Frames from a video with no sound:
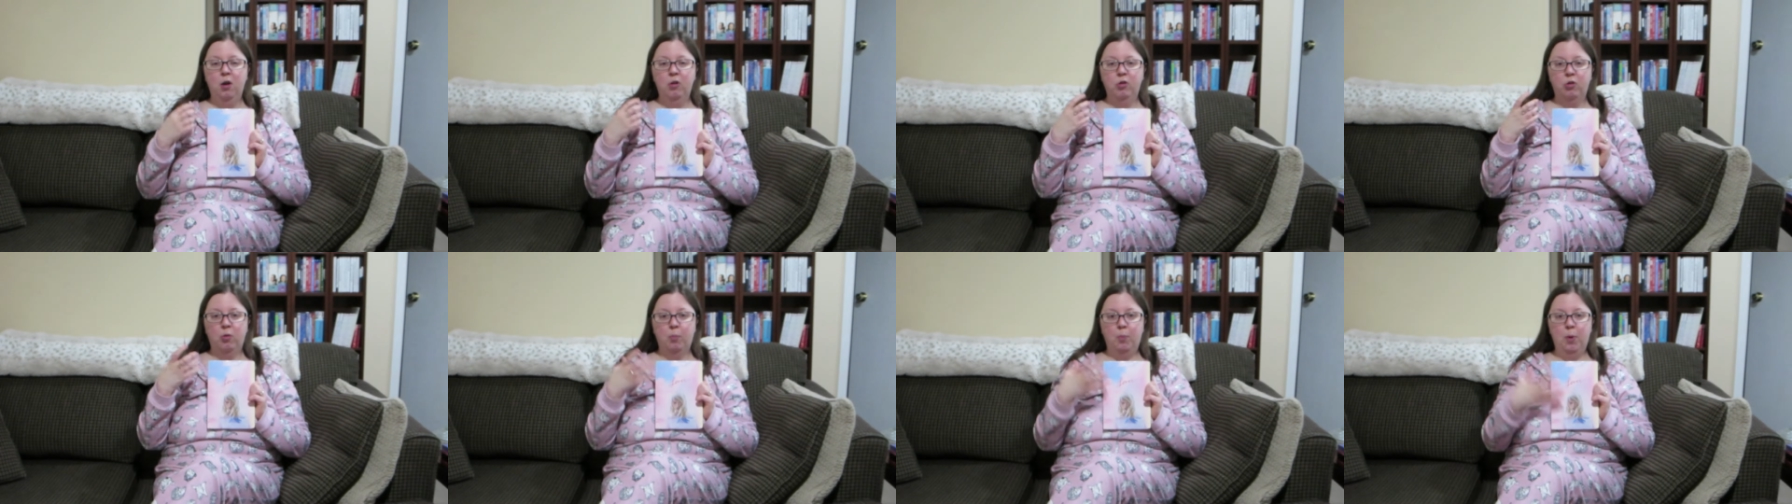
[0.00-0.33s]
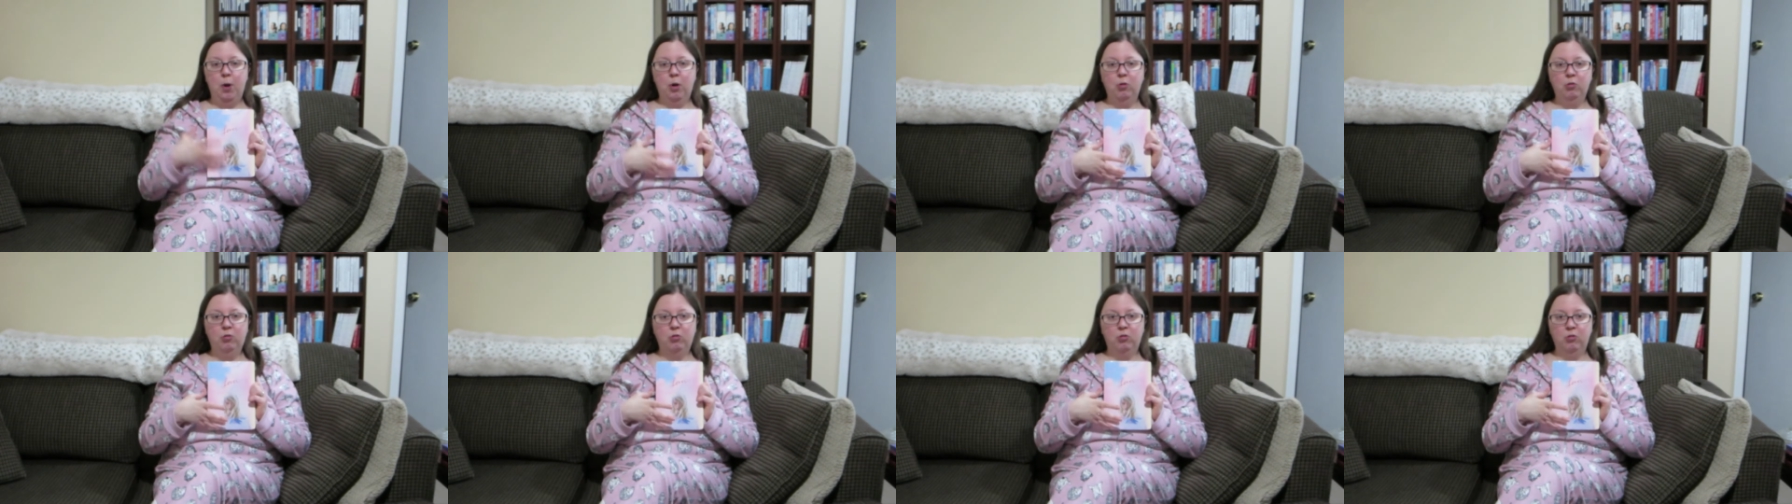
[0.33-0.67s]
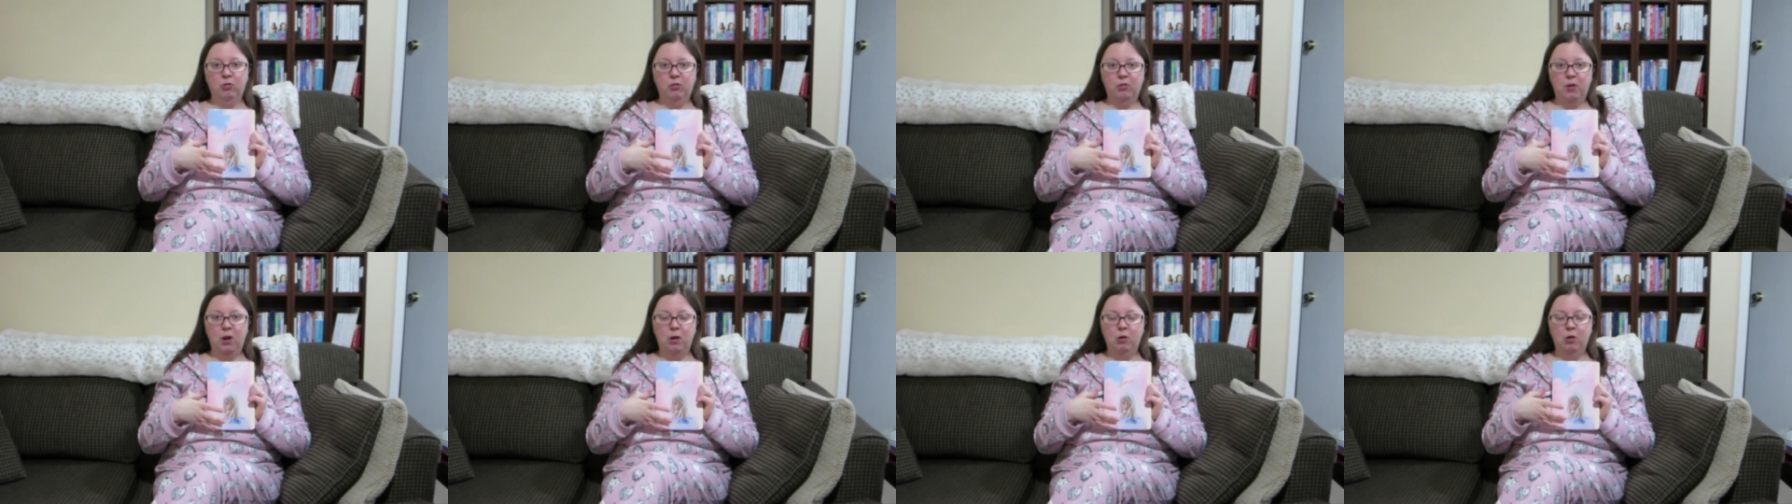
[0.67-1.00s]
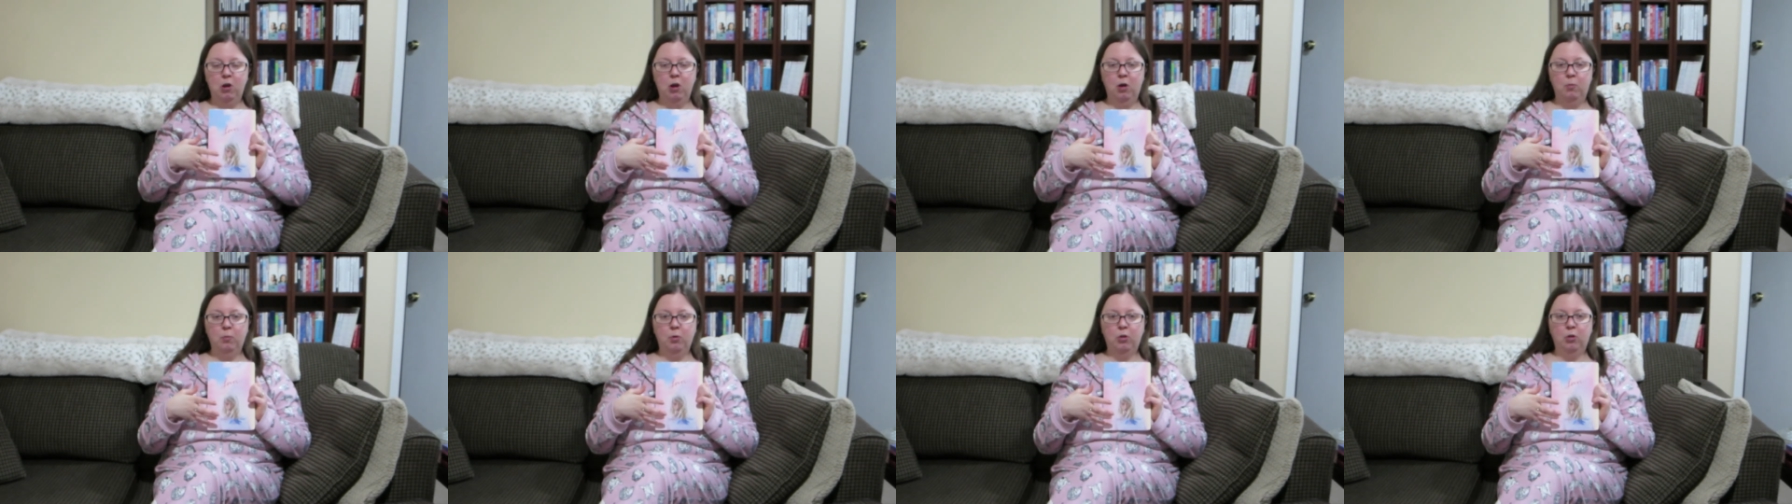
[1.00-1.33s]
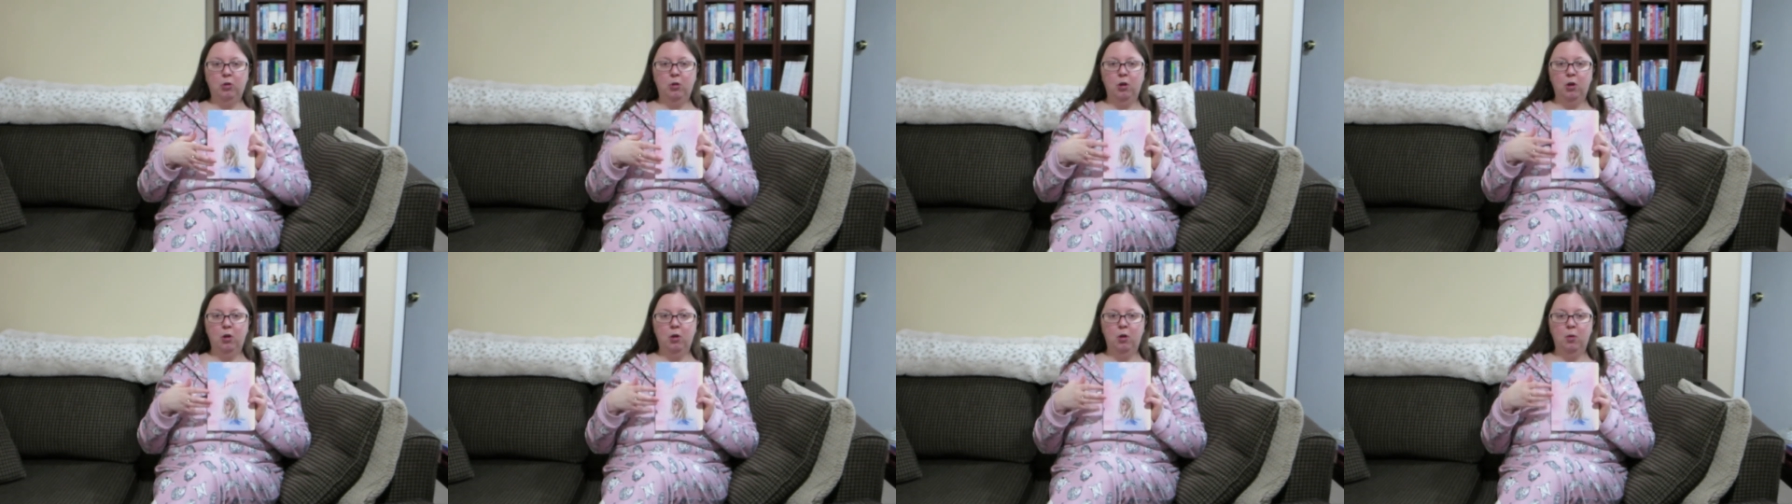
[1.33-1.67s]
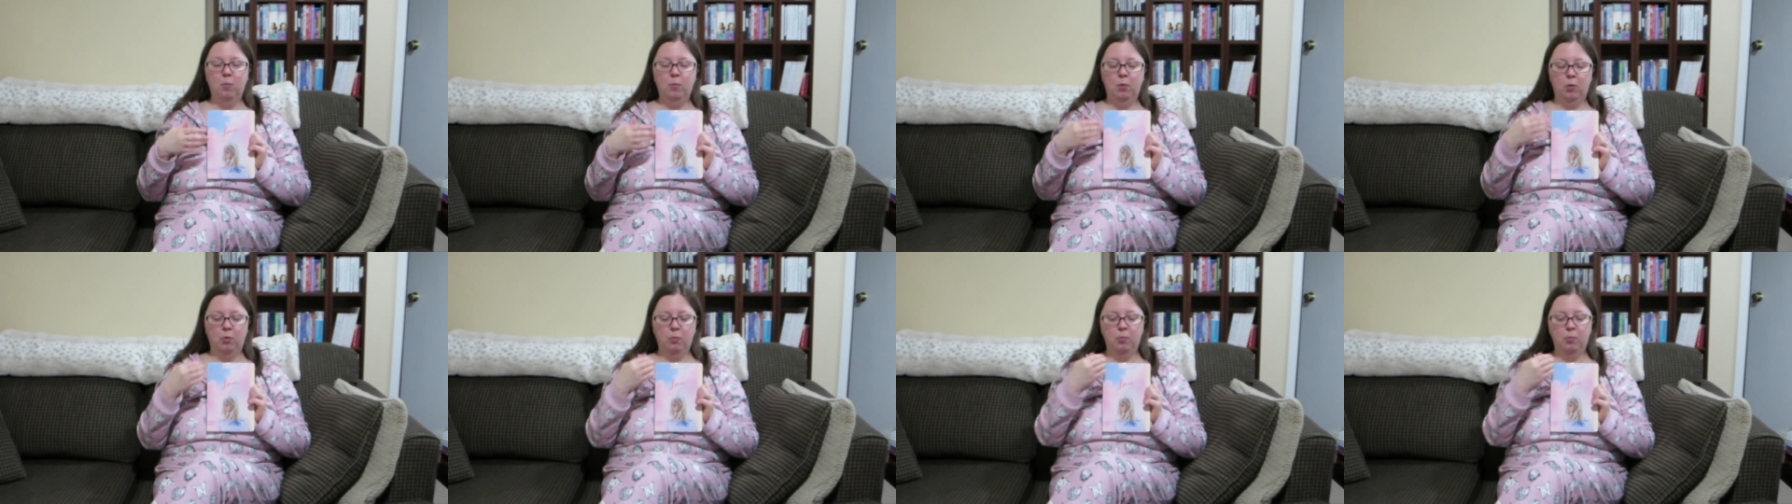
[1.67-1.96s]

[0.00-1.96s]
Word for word: the posters that come with them,